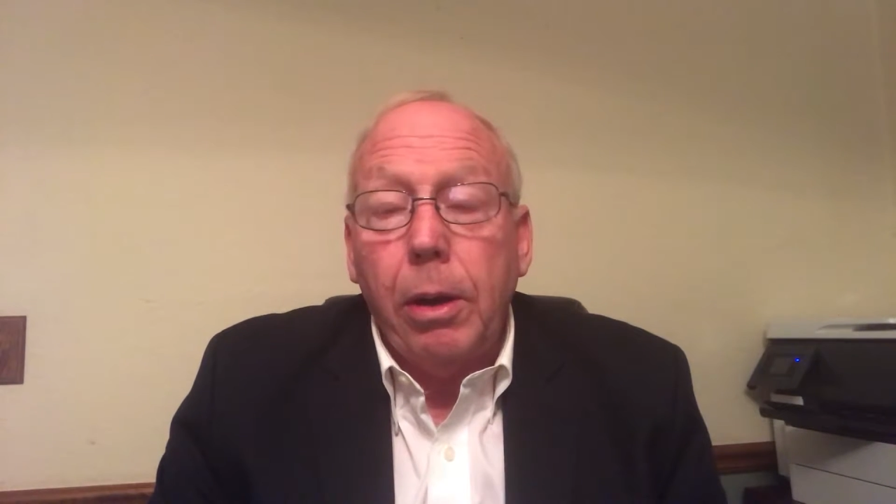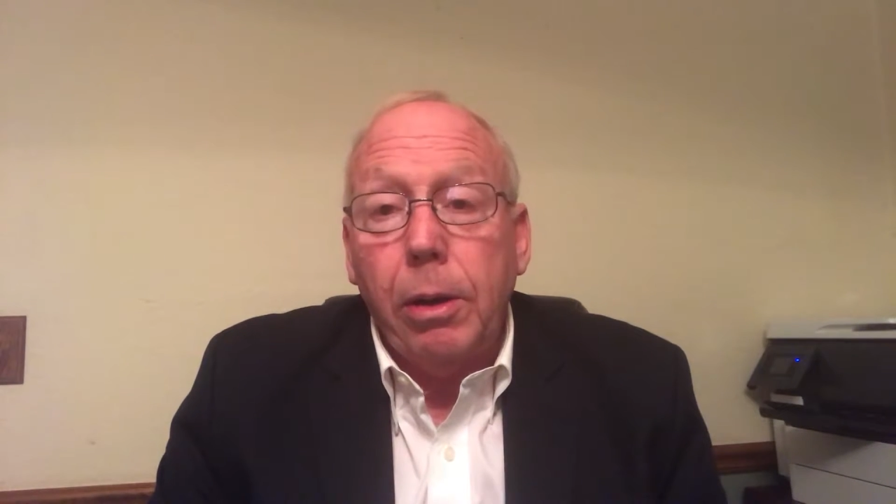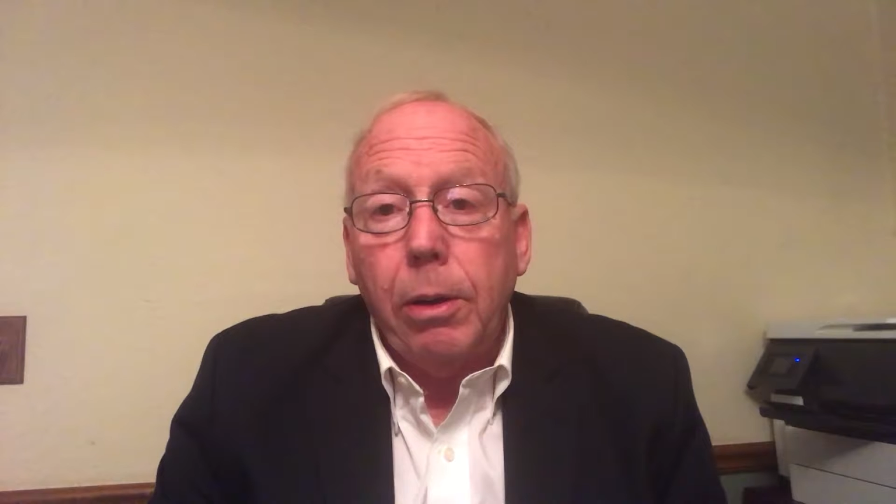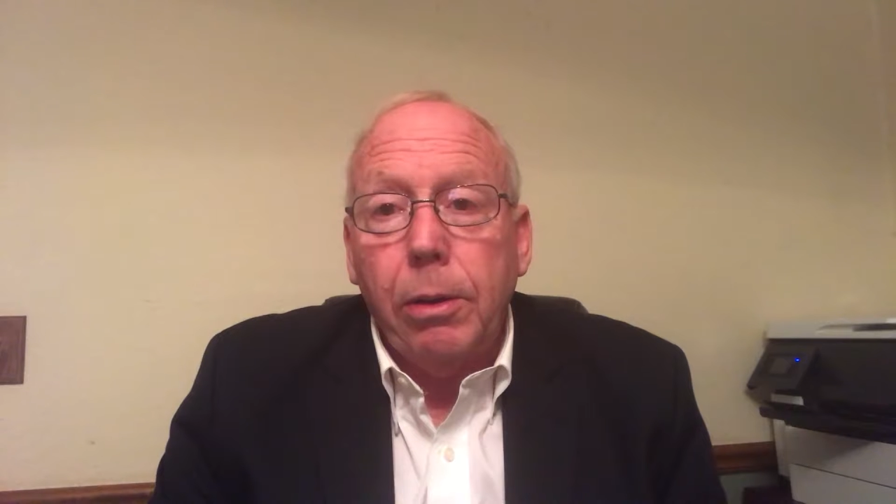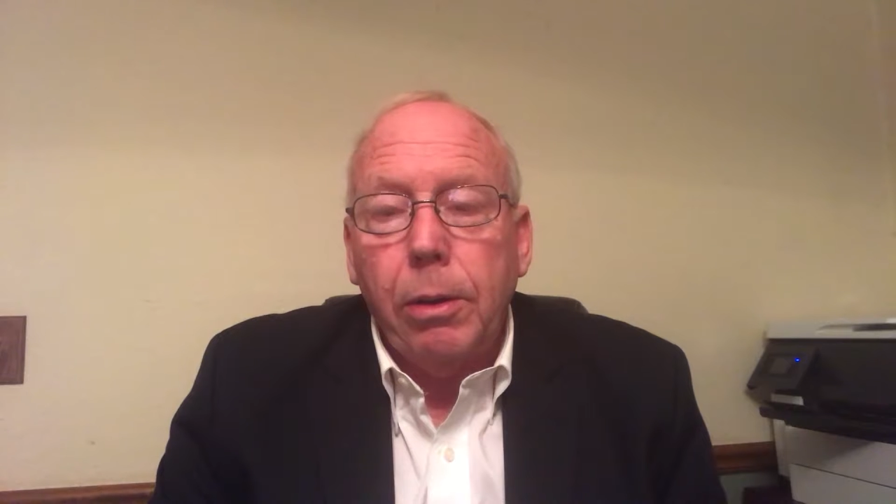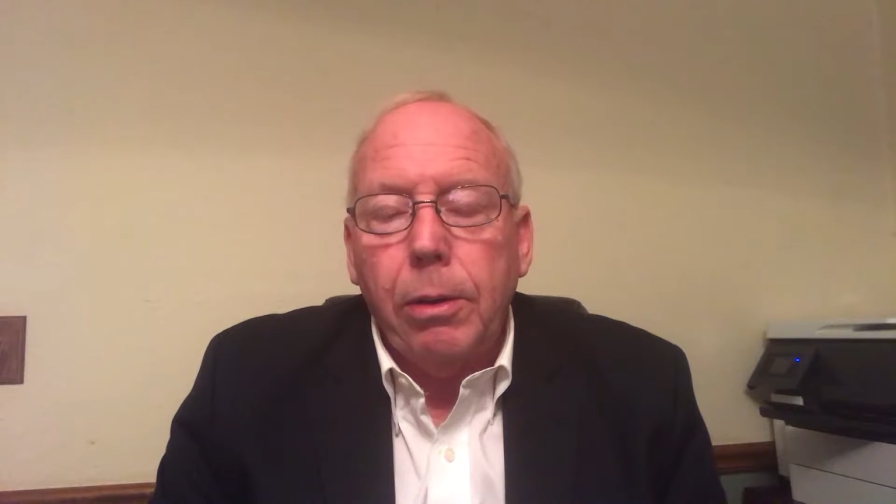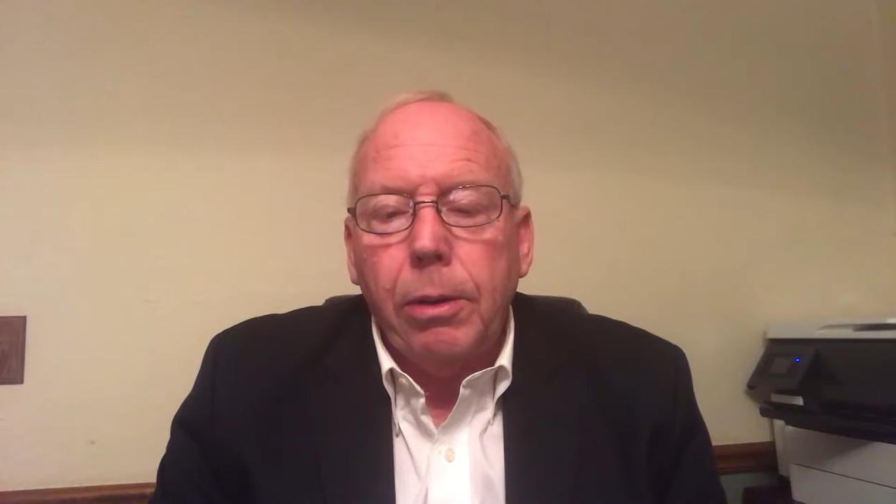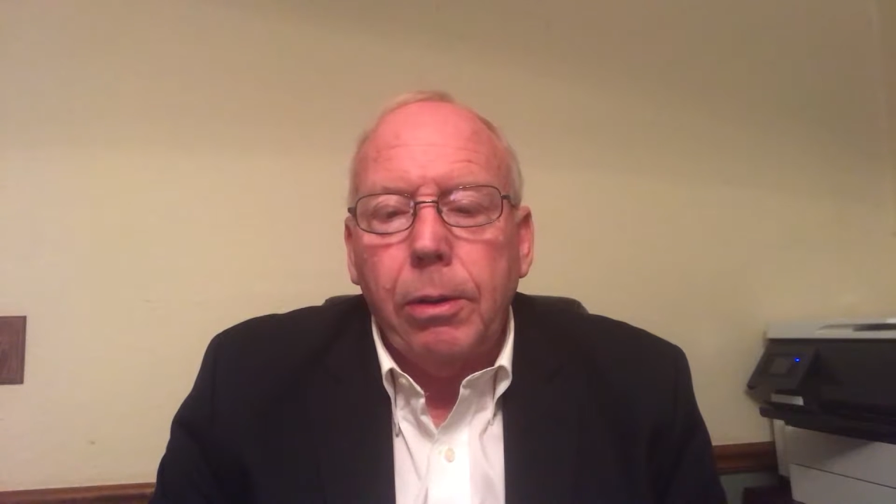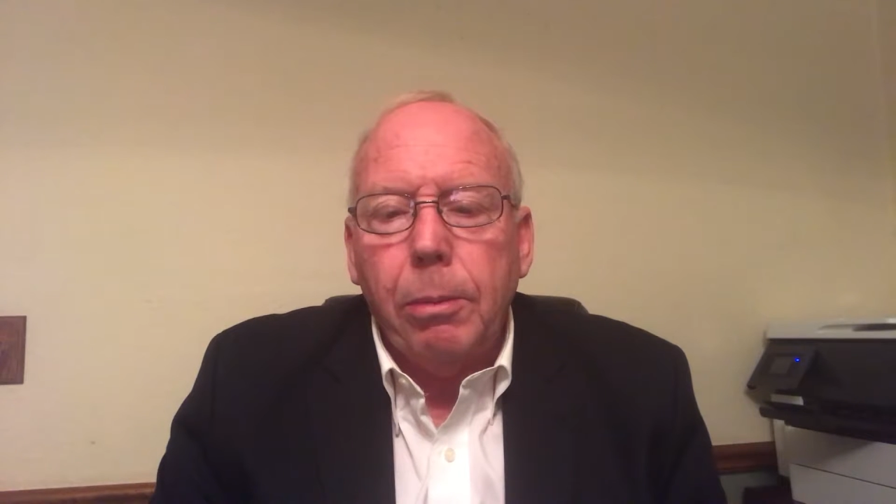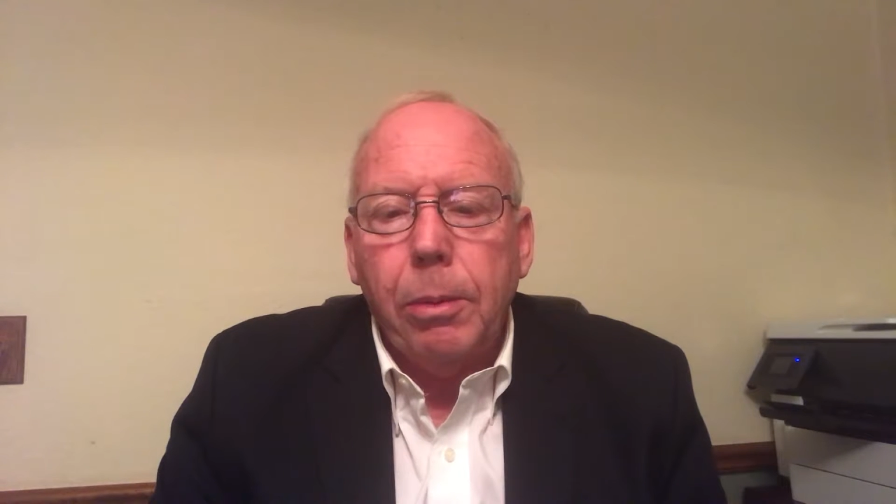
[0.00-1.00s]
air conditioning
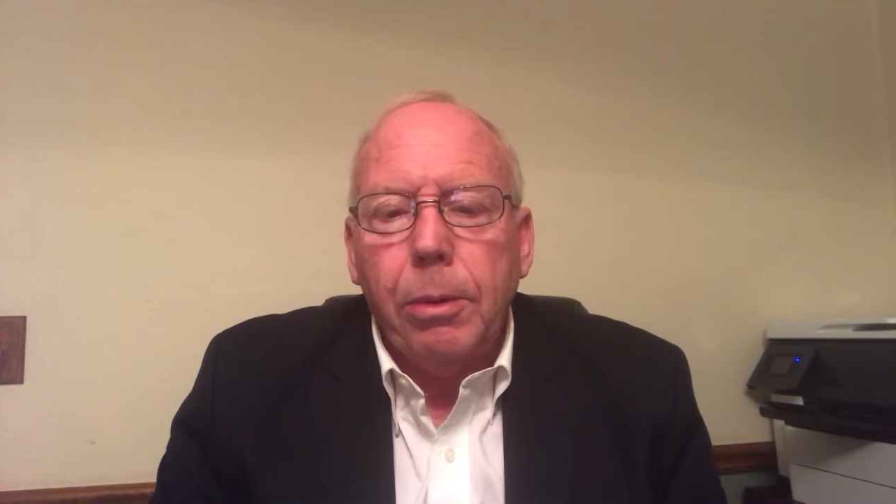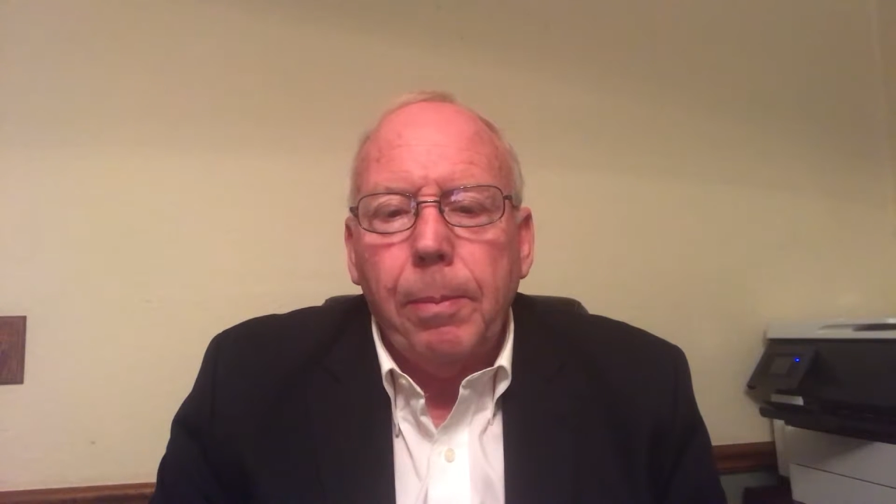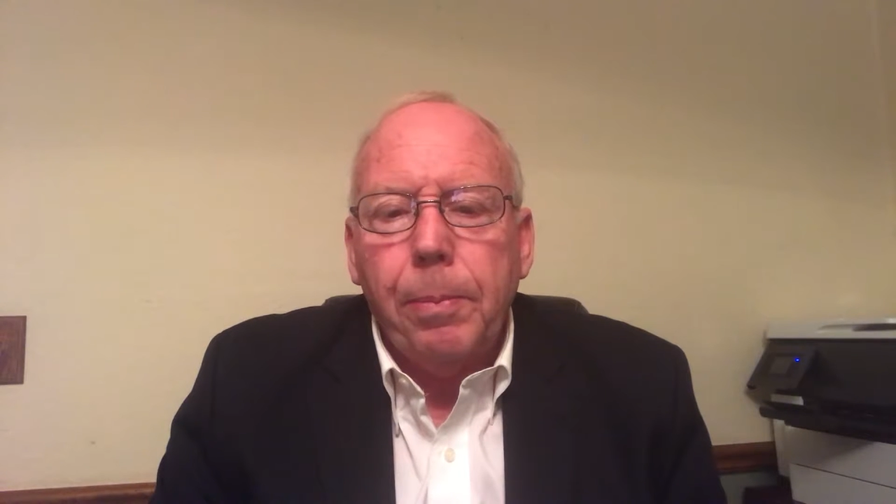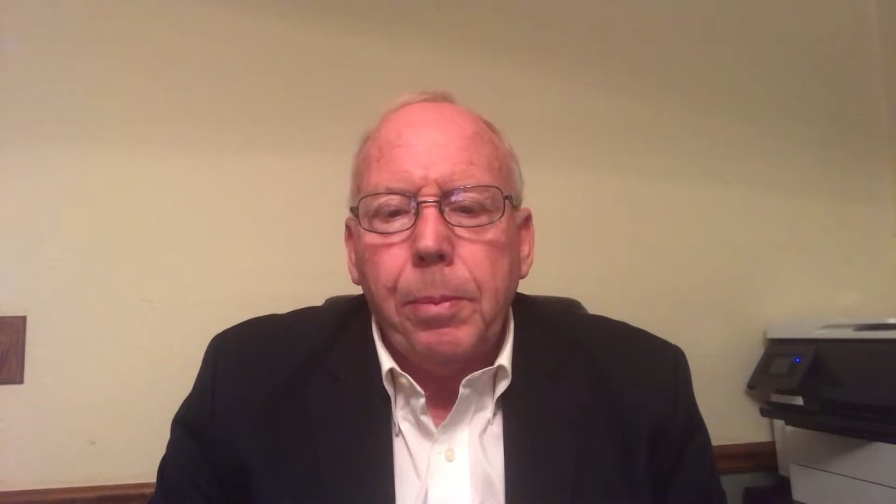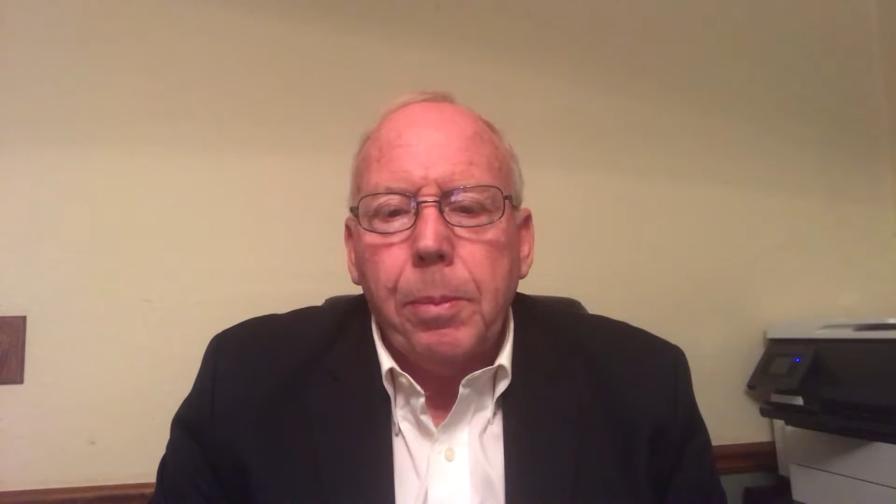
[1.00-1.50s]
systems.